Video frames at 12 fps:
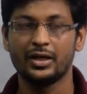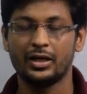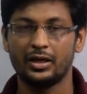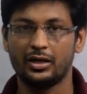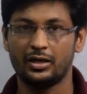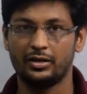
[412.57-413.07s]

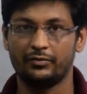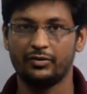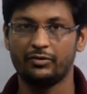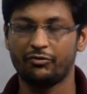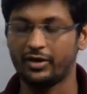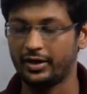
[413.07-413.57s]

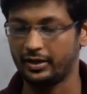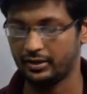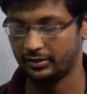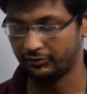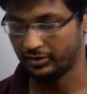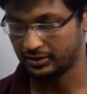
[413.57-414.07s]
will
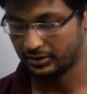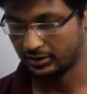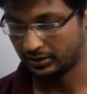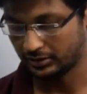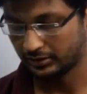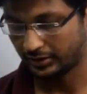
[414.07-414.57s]

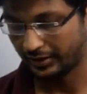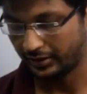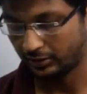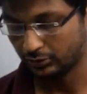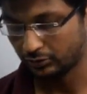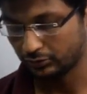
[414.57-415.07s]
try
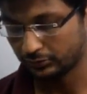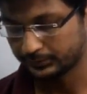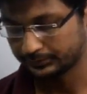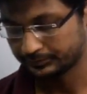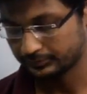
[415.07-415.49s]
to